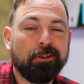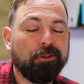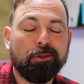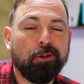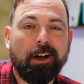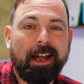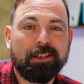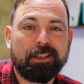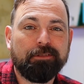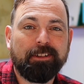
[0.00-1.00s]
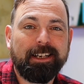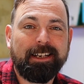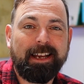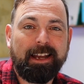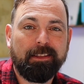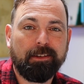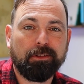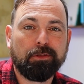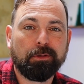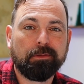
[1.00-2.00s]
you're not actually reading anything
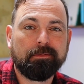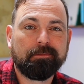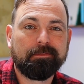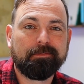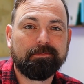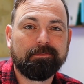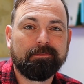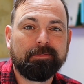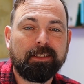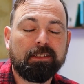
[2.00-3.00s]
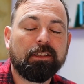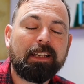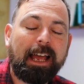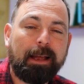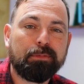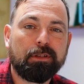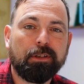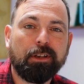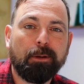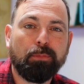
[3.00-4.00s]
at all. There's
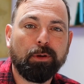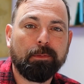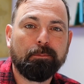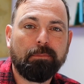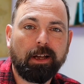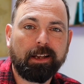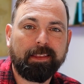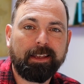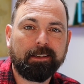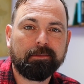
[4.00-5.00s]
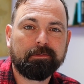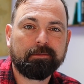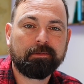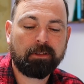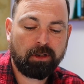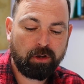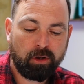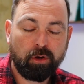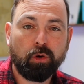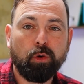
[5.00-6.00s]
absolutely no point plugging that in.
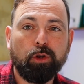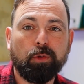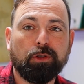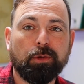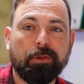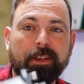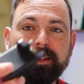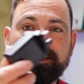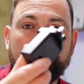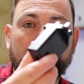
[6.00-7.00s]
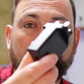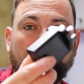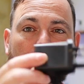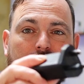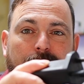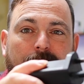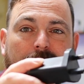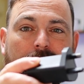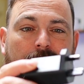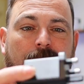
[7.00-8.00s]
All you would do with this item
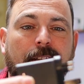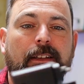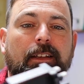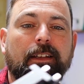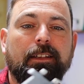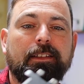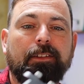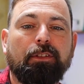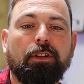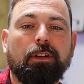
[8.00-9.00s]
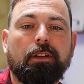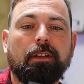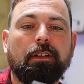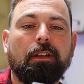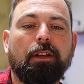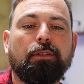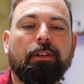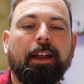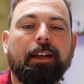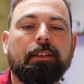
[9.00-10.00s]
here is to have a look, no
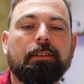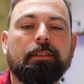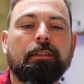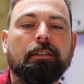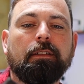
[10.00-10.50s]
cracks,